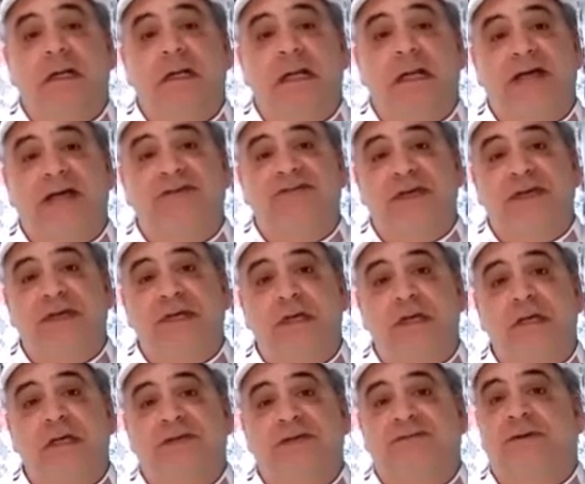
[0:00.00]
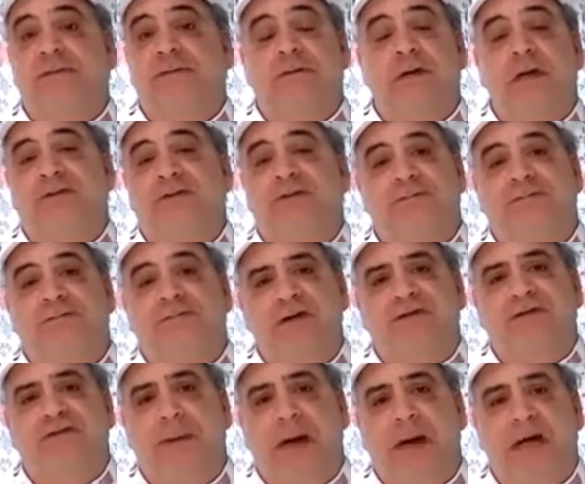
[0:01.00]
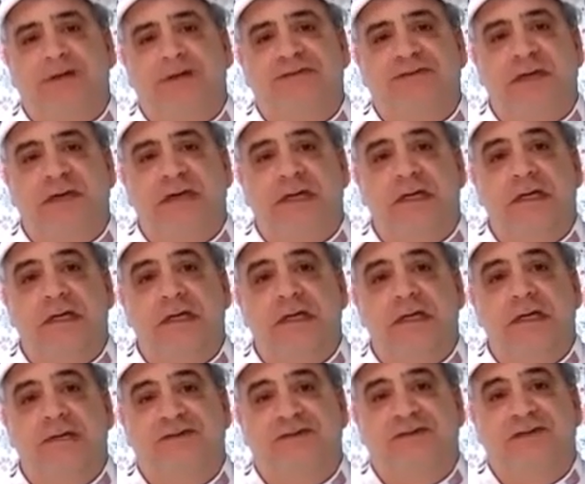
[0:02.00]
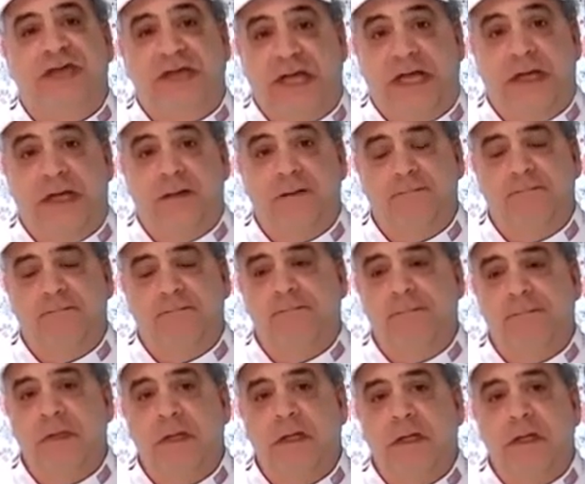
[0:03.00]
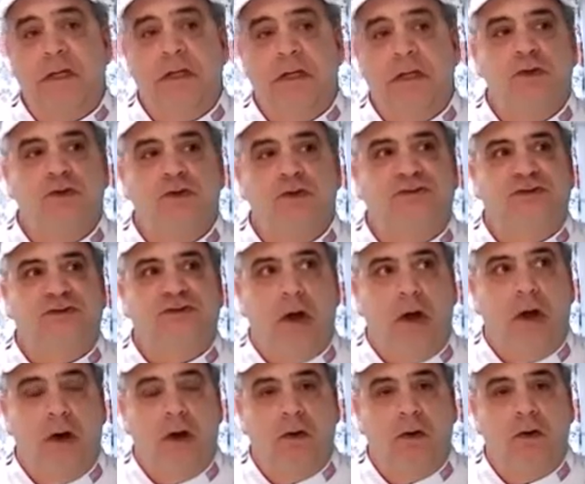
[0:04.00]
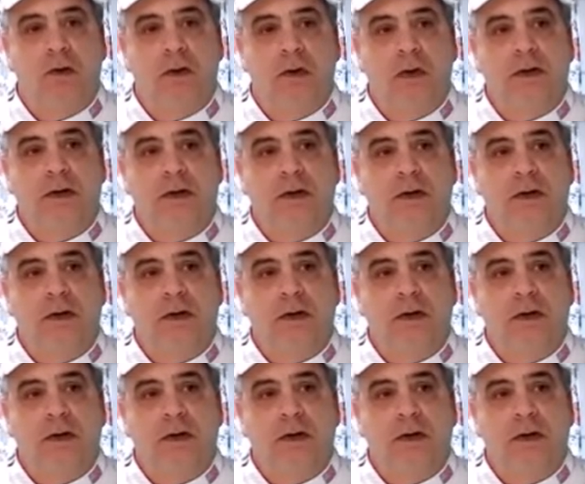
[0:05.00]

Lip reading: classic, it's a fresh pasta city. So